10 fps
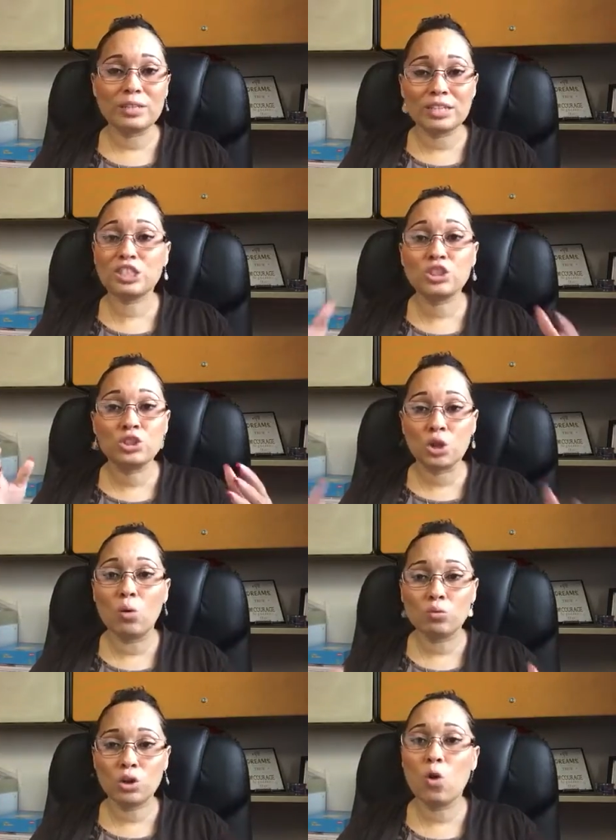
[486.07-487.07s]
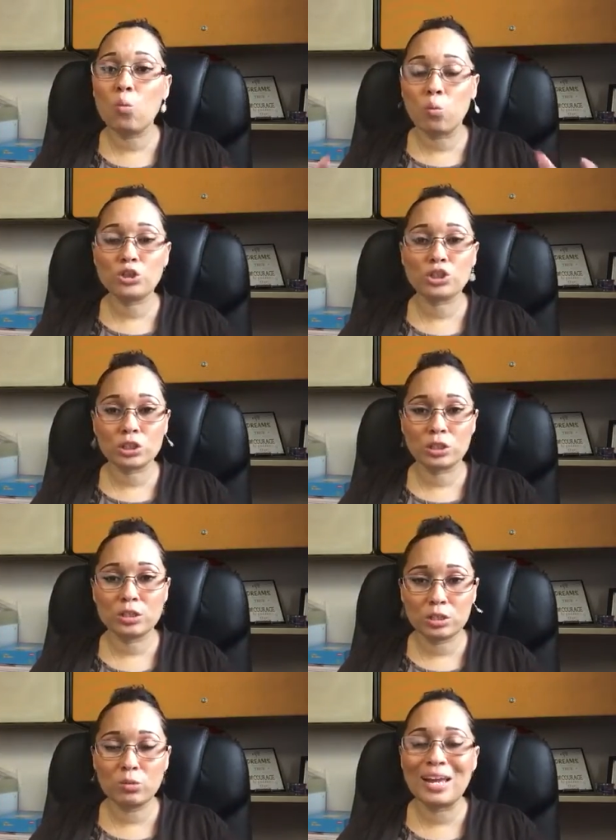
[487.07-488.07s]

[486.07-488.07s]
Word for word: they just don't know what you're going to do